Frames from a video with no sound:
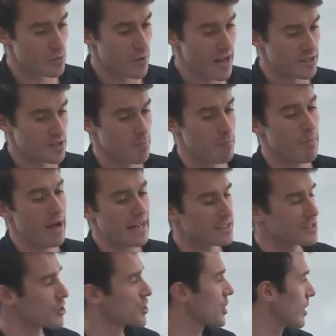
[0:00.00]
rents
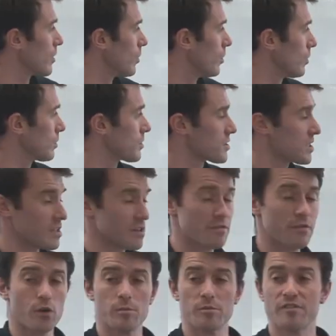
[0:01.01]
back to shareholders in the
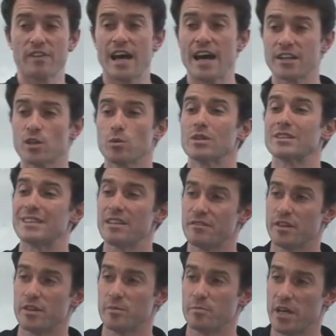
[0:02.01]
form of annual
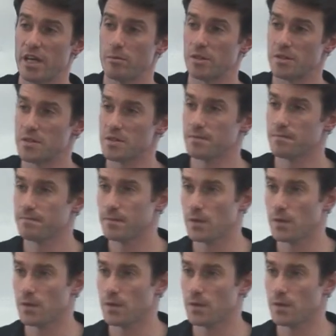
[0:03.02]
dividend payments.